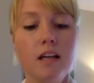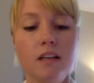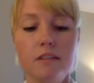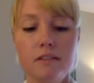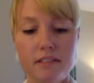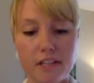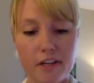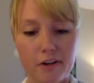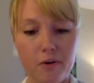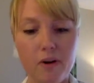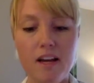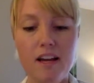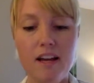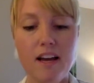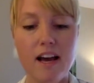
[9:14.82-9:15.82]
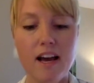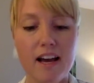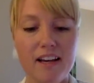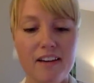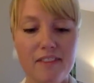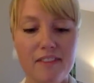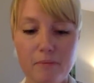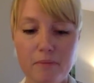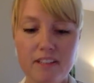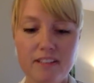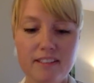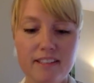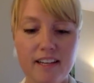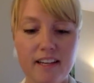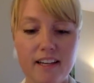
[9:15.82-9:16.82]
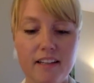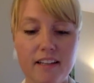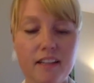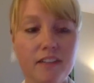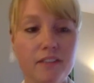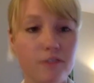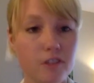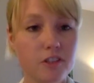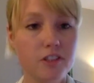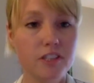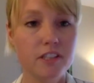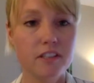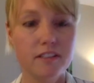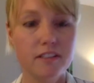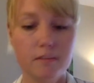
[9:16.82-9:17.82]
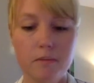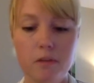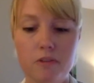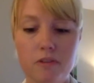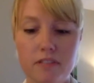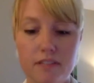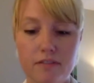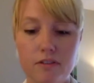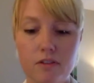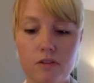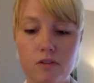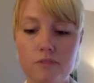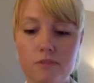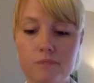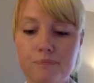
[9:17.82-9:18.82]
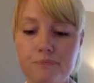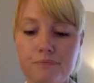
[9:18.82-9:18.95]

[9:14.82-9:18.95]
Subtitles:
So that being said, the first year is the most difficult.